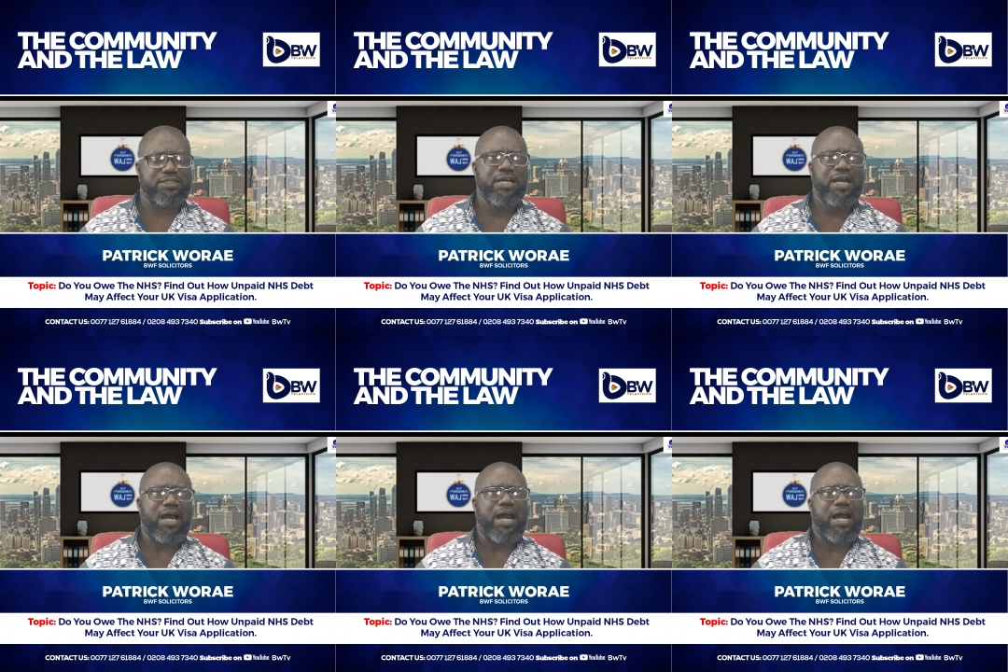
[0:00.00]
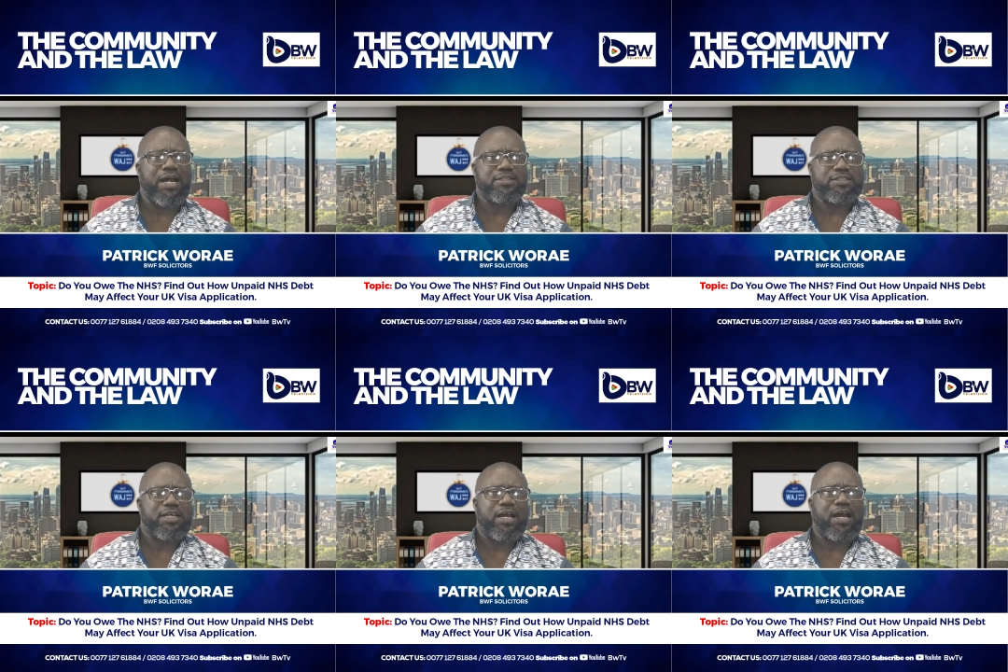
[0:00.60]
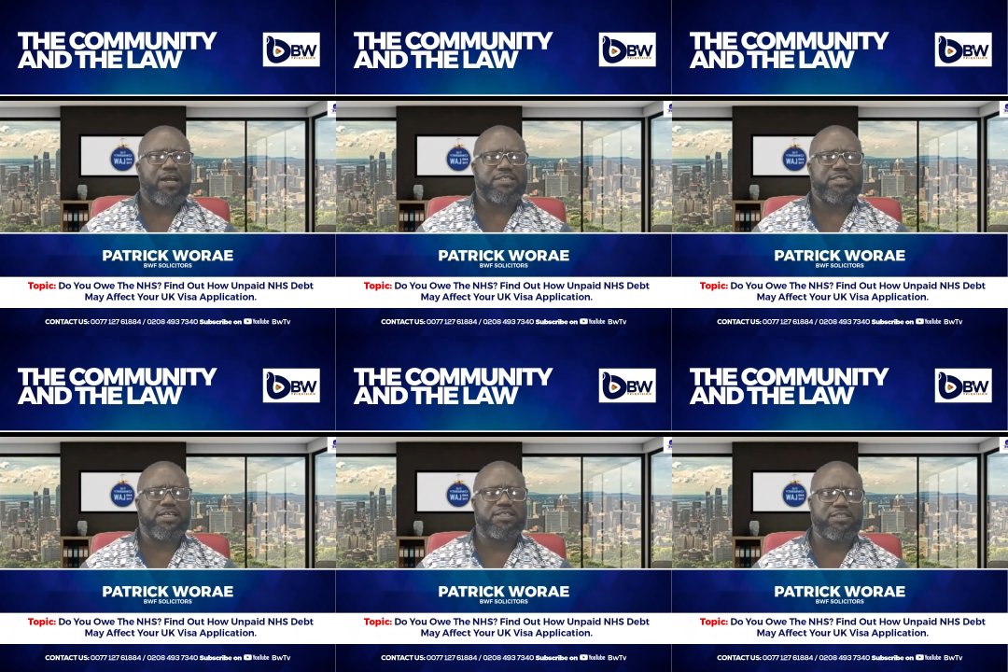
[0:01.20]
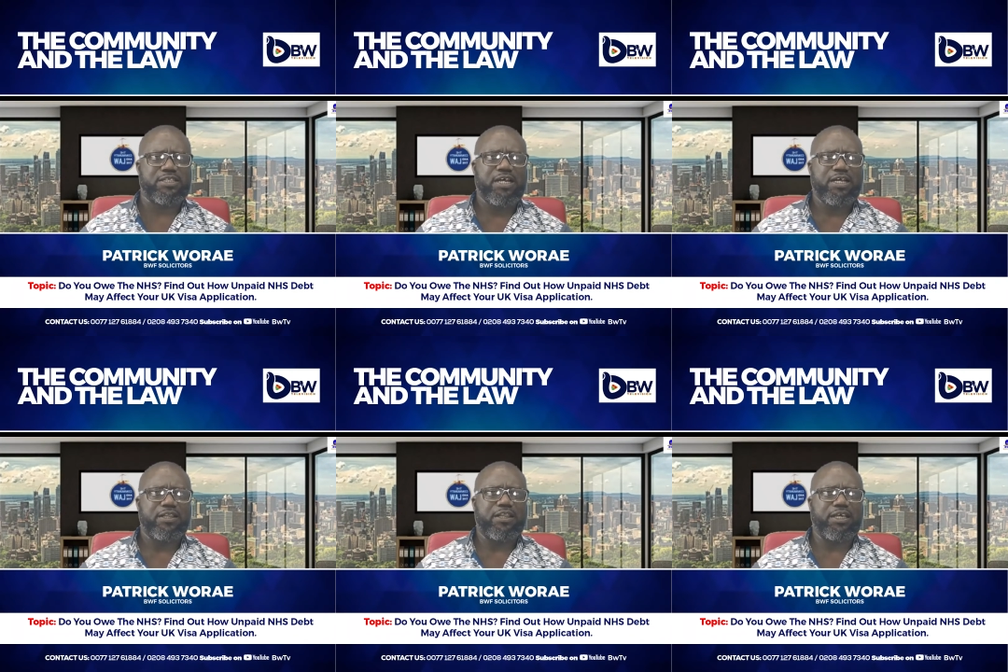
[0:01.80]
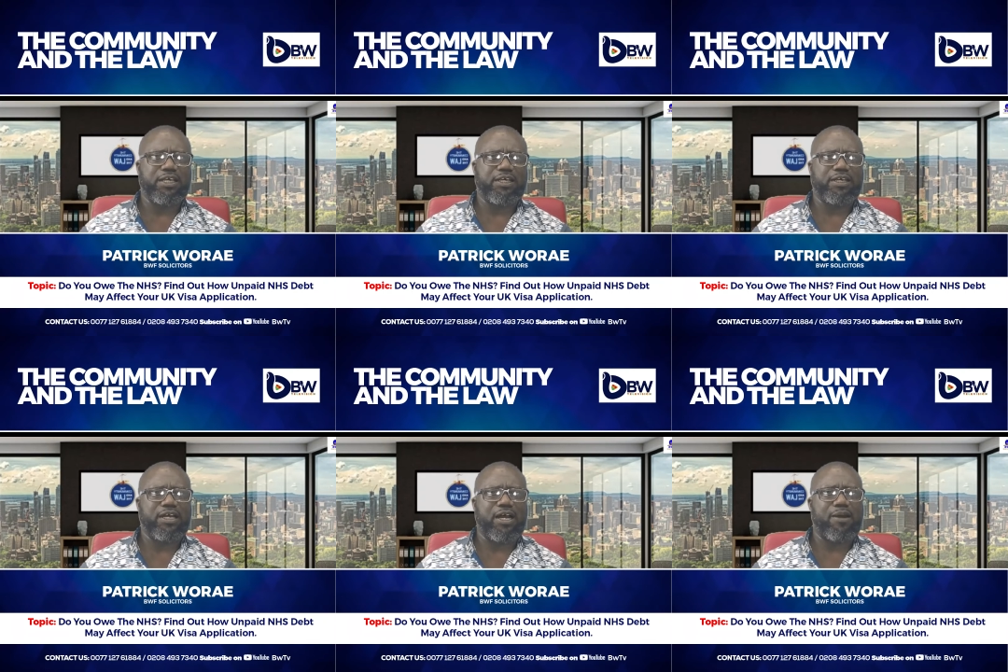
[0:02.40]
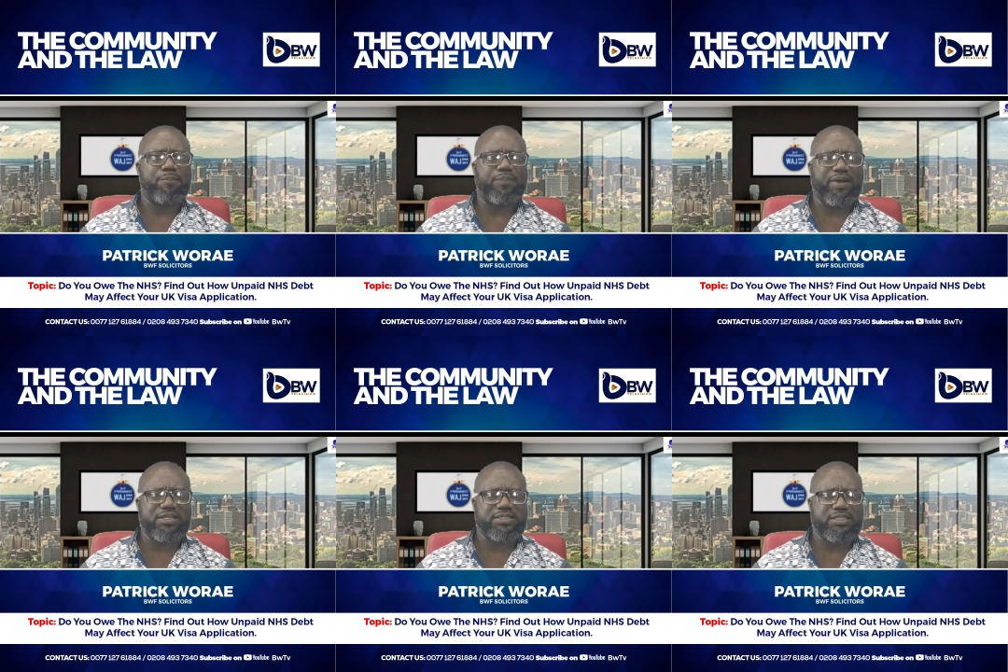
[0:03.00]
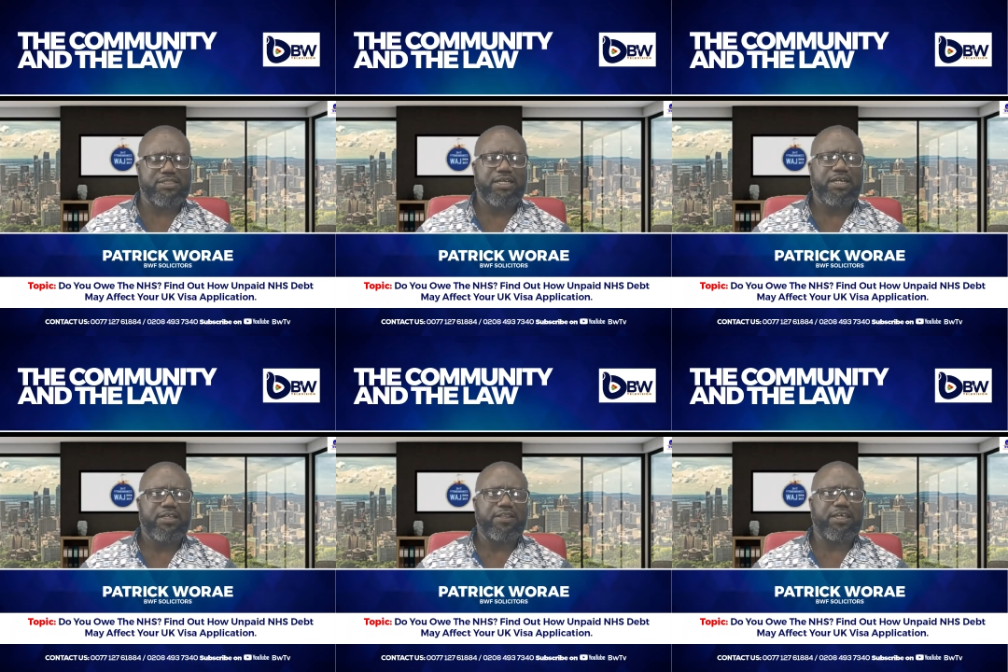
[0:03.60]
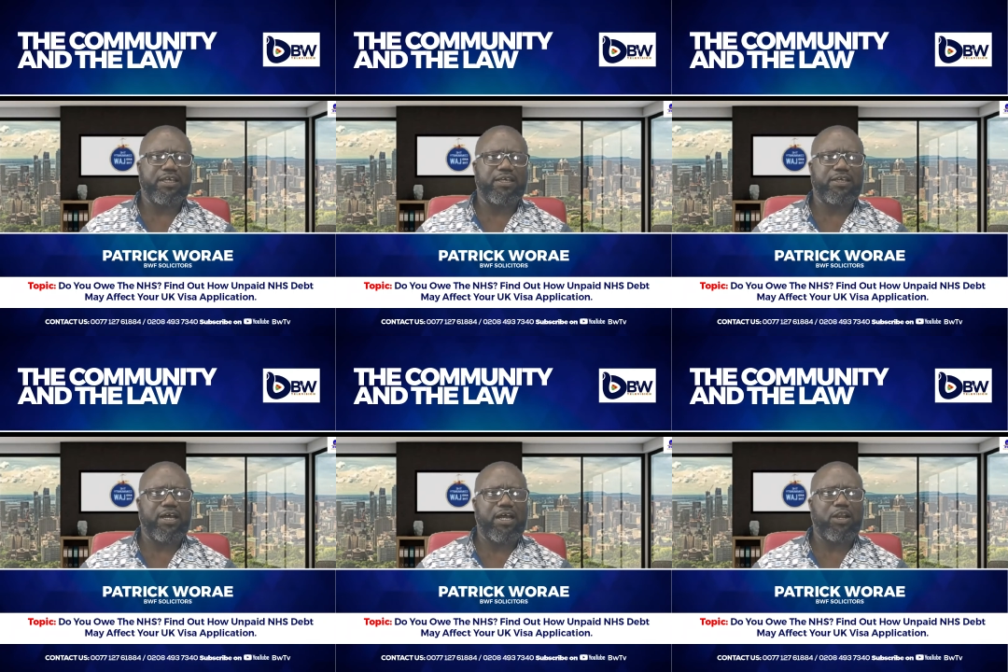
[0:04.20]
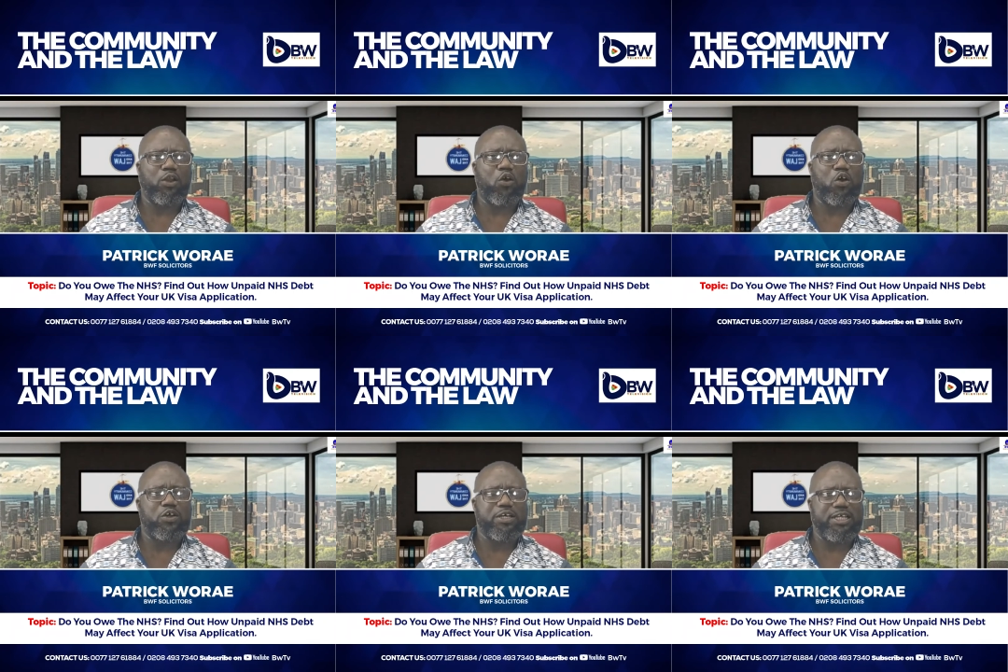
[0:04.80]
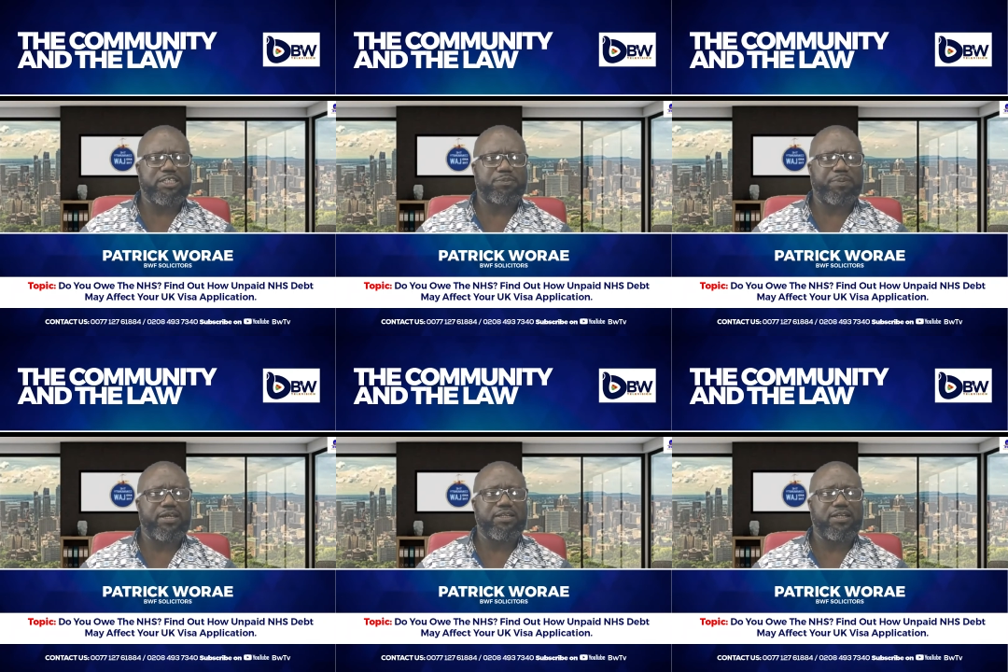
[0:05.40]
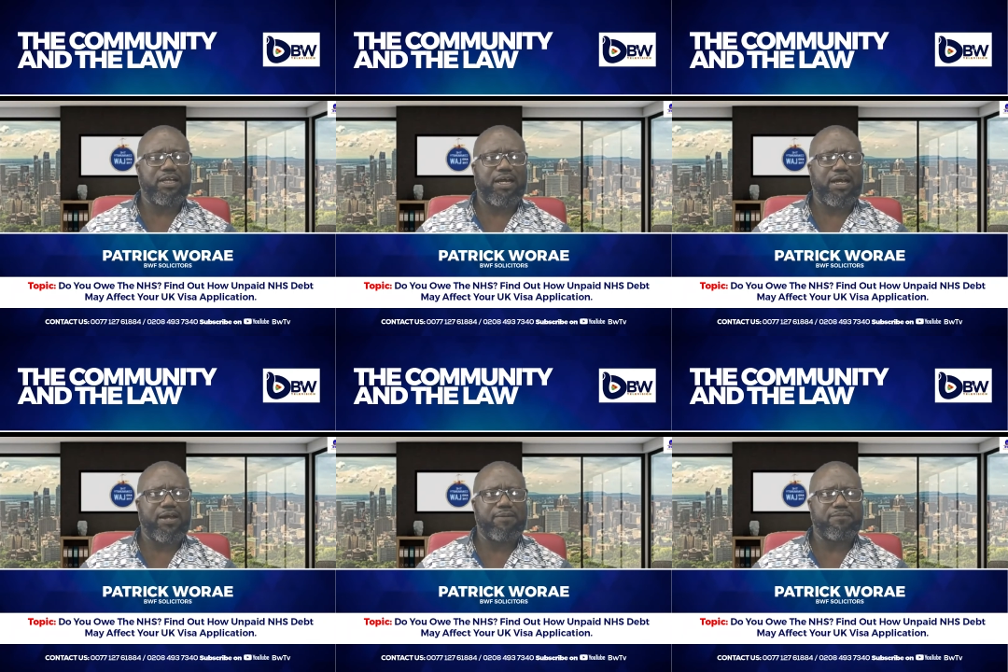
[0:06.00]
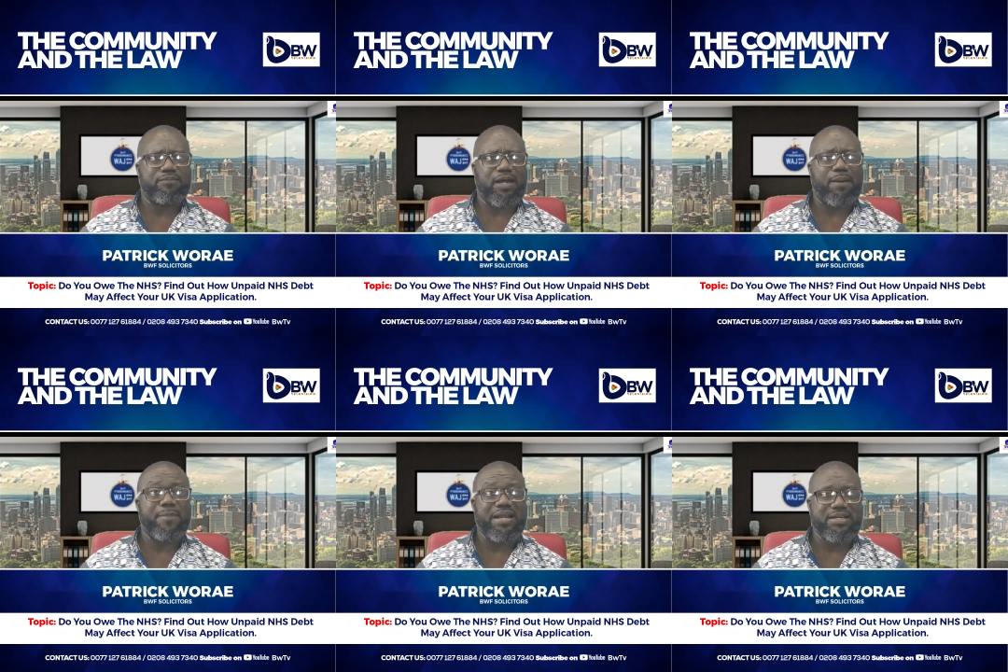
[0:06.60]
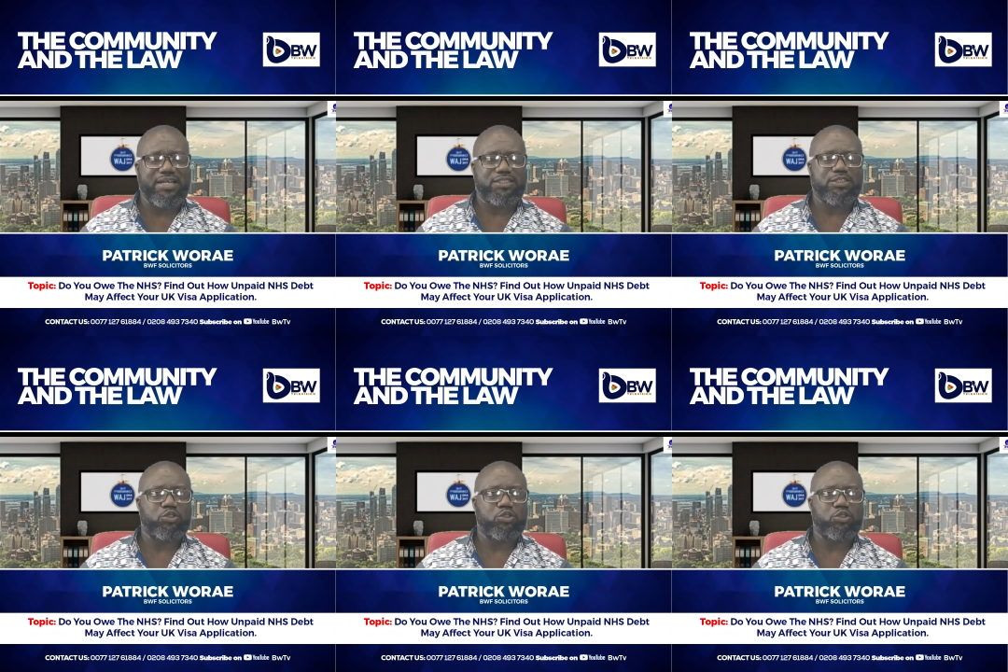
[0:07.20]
And since the Brexit, the law is being amended to